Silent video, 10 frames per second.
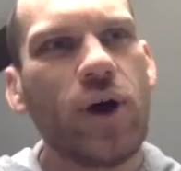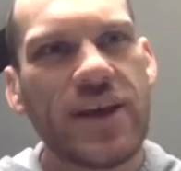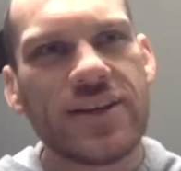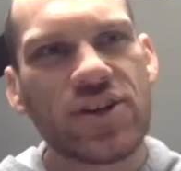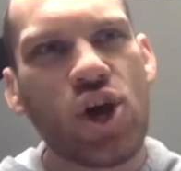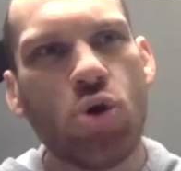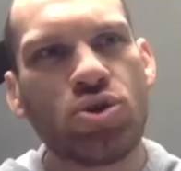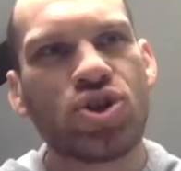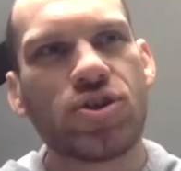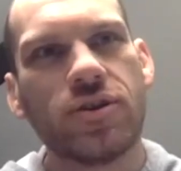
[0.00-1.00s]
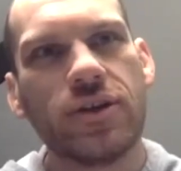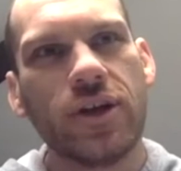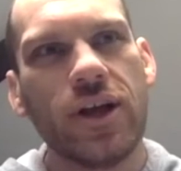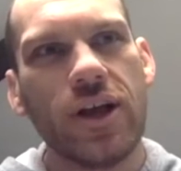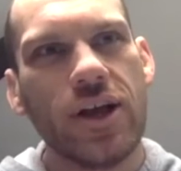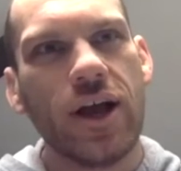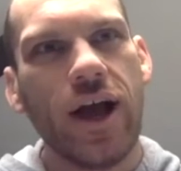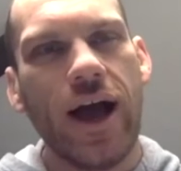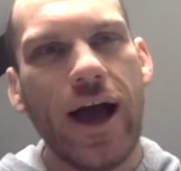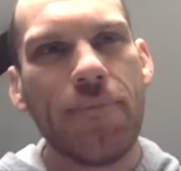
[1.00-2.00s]
as a coach,
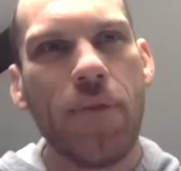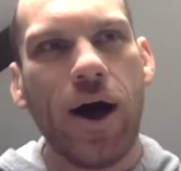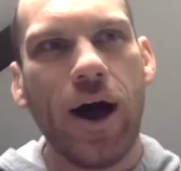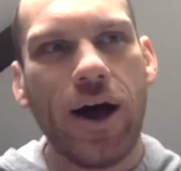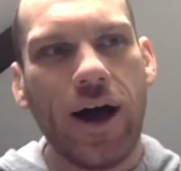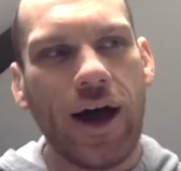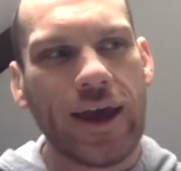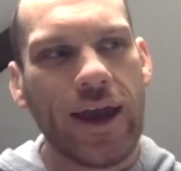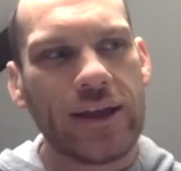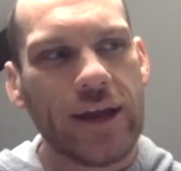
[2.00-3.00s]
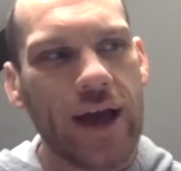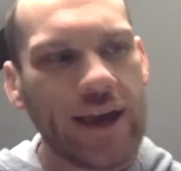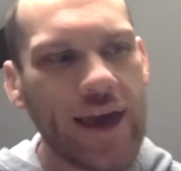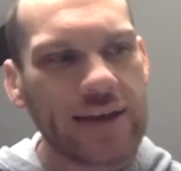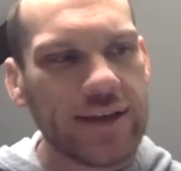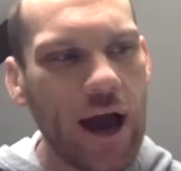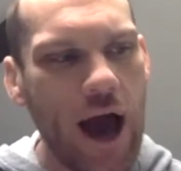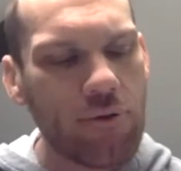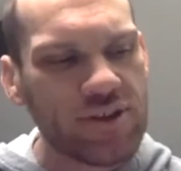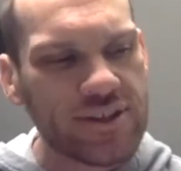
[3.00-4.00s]
again, I guess,
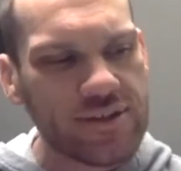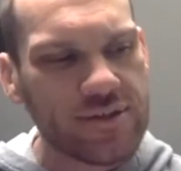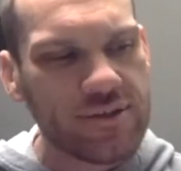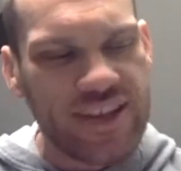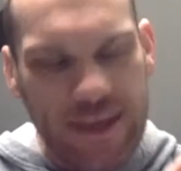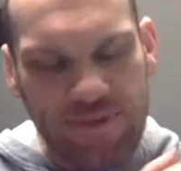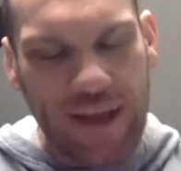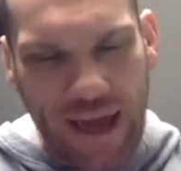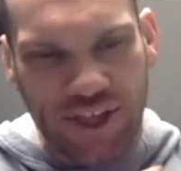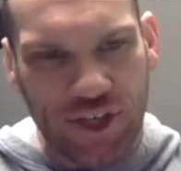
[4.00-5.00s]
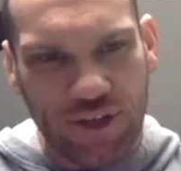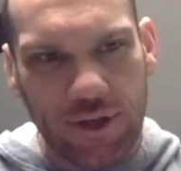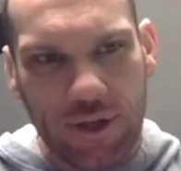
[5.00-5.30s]
how does team selection